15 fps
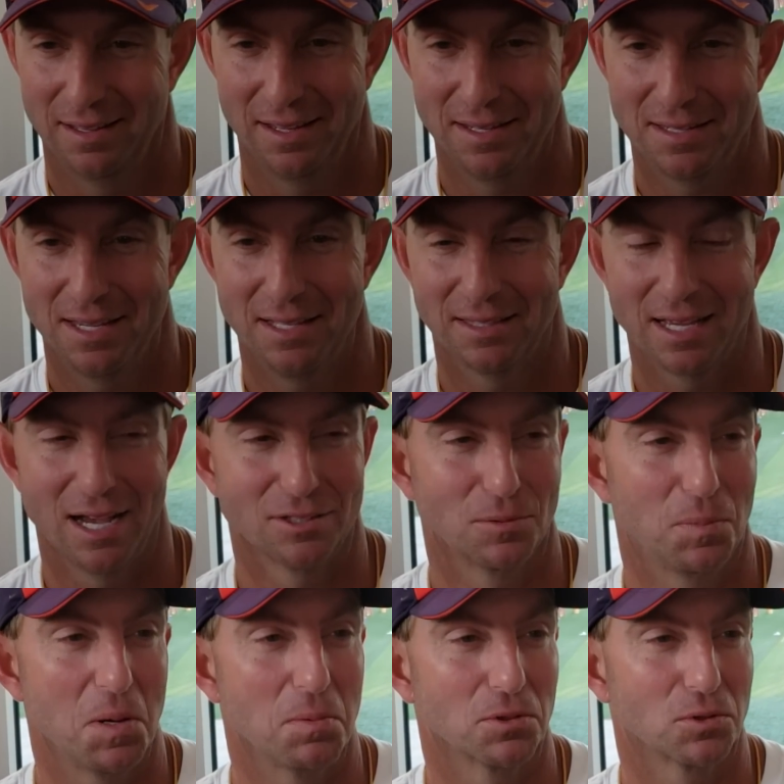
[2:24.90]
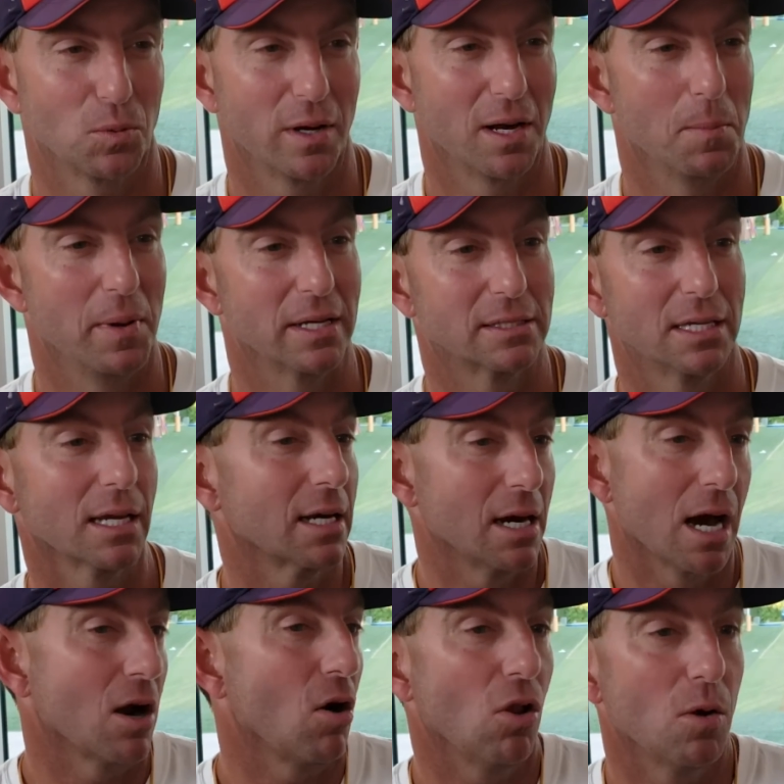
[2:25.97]
18,000 people swinging a big stick, and
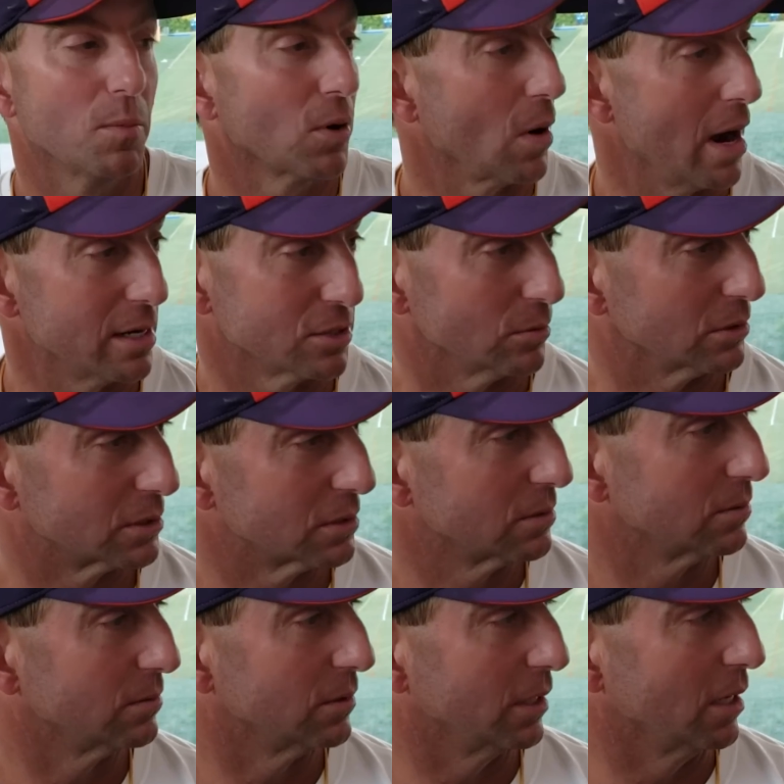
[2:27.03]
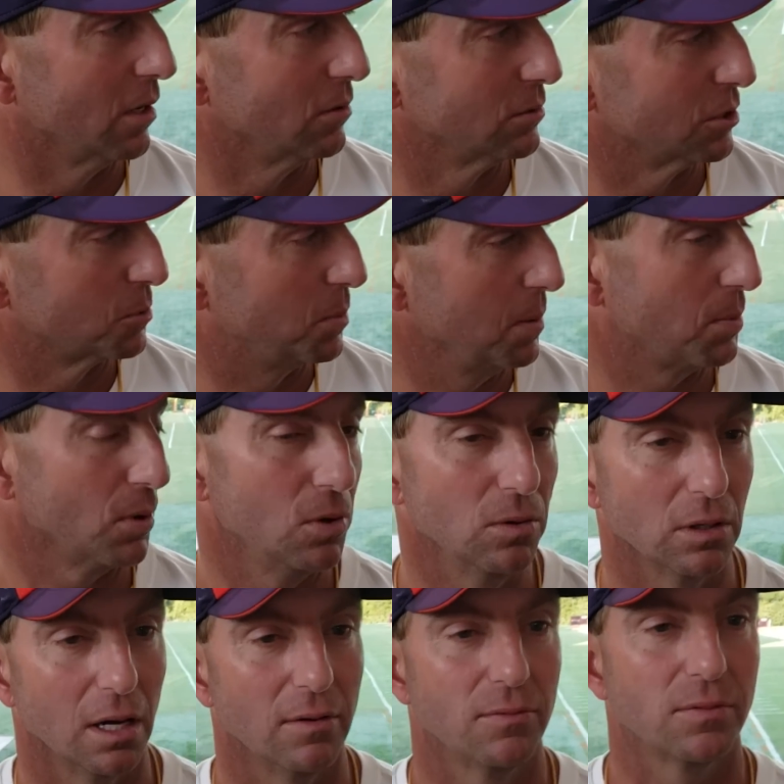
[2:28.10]
not all of them are graduates. You know, there's people who
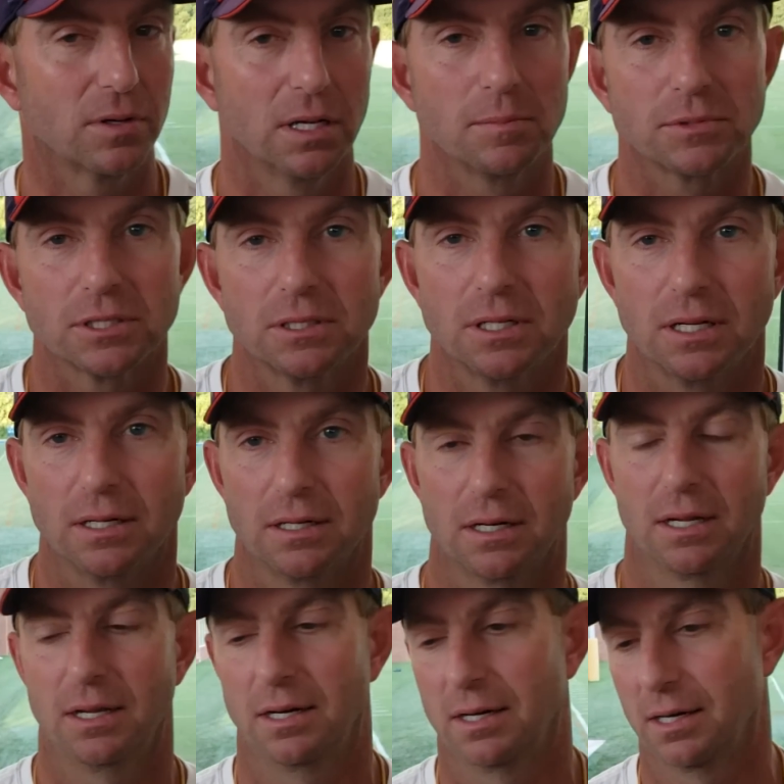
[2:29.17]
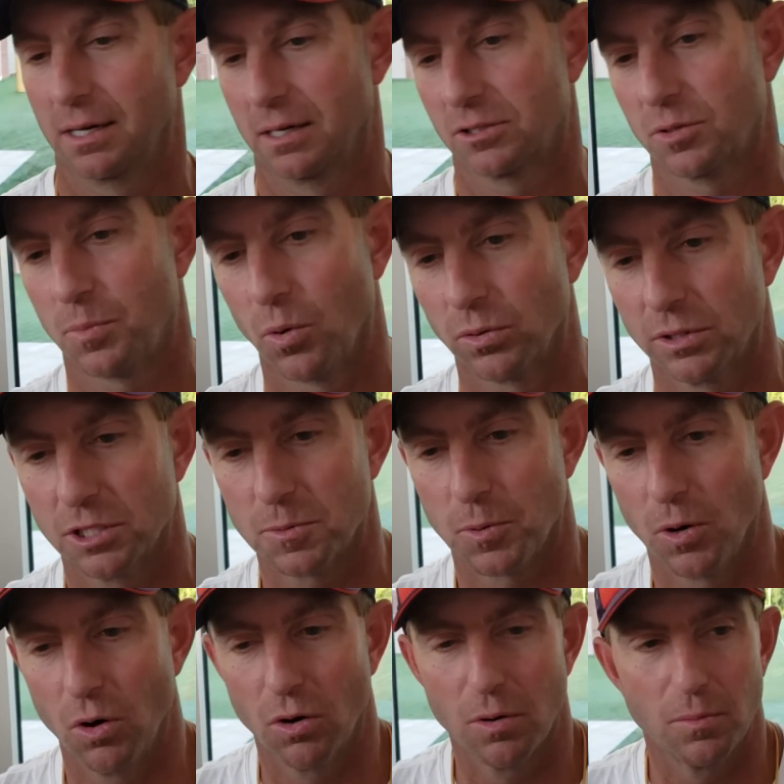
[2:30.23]
love Clemson and, and uh, support this
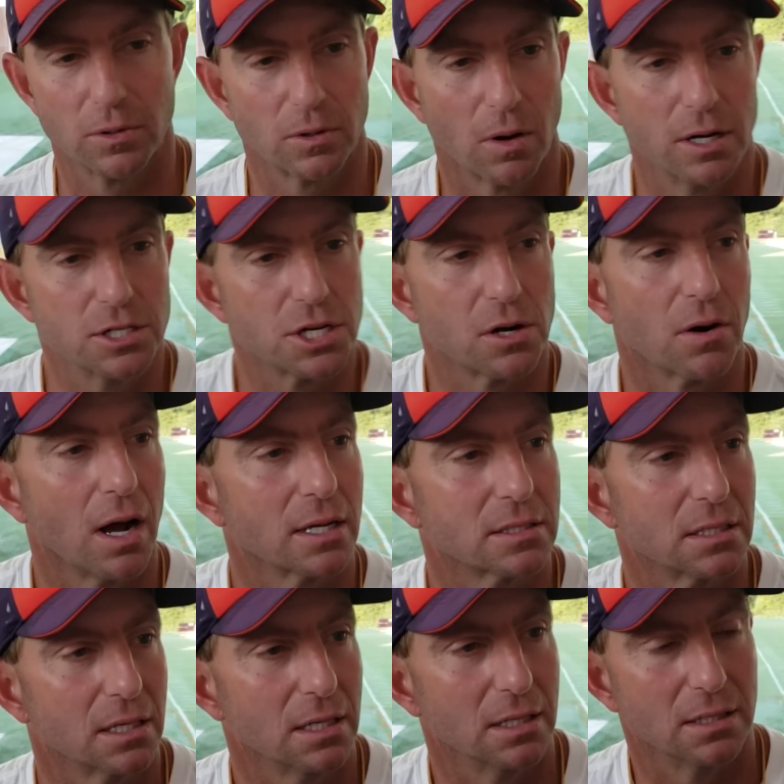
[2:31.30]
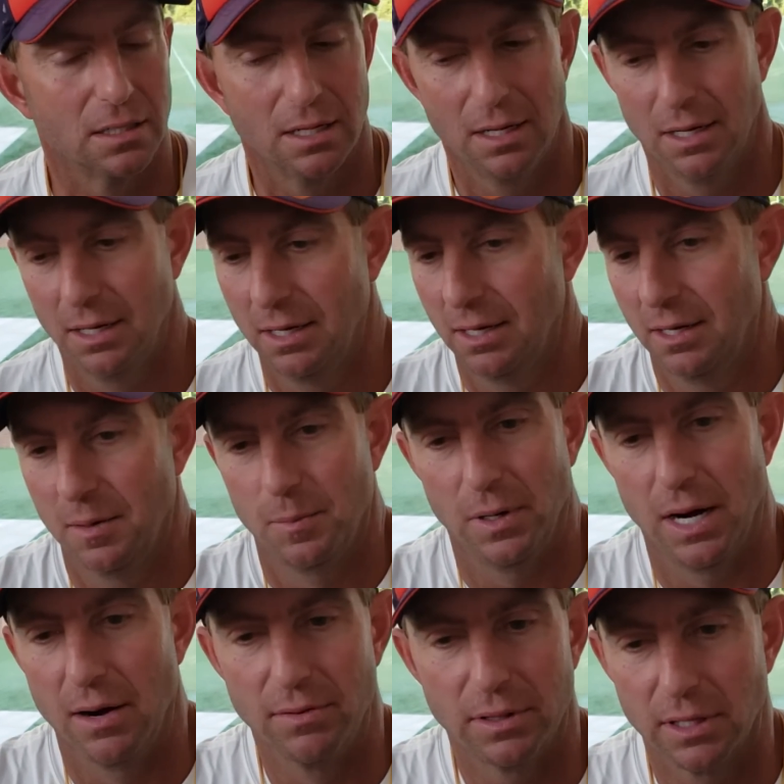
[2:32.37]
program with great generosity. And
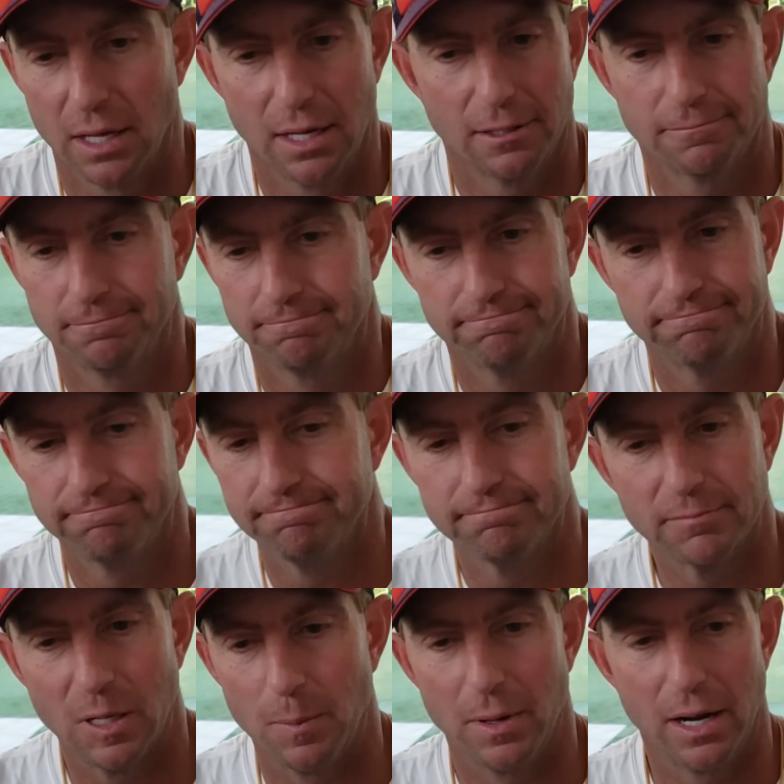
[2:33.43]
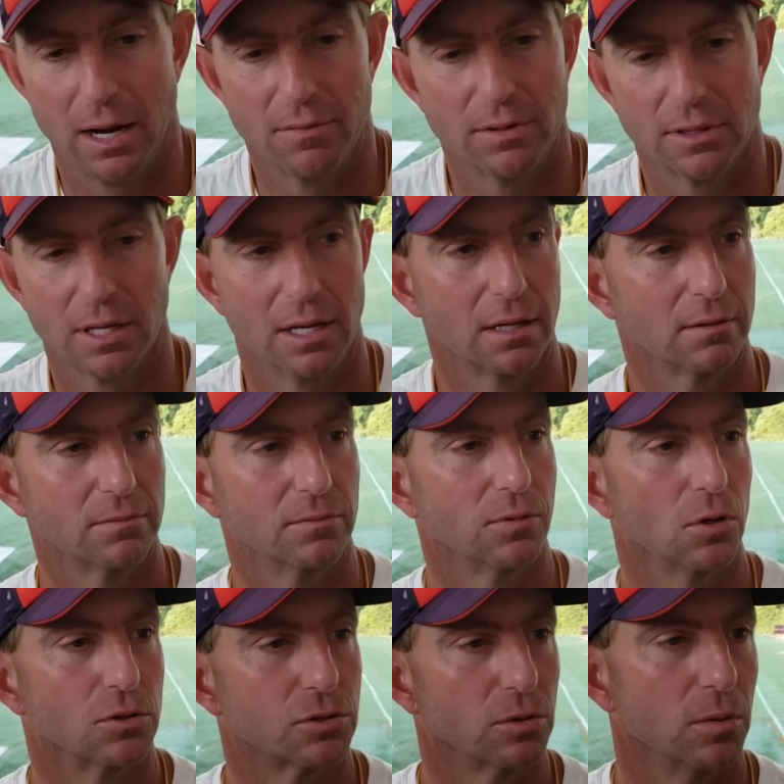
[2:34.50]
but everything, I mean, everything
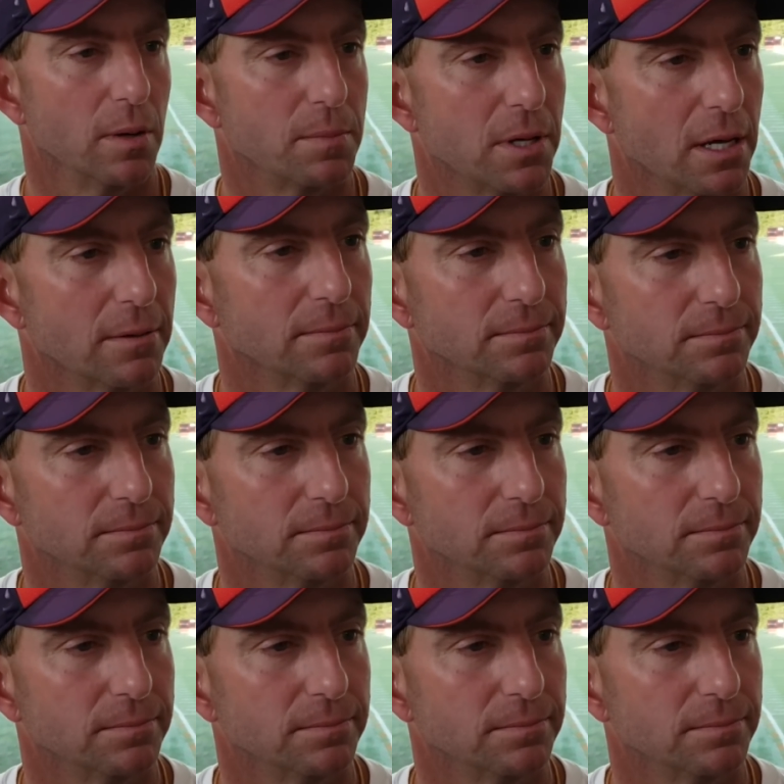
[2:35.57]
flows through it. Too.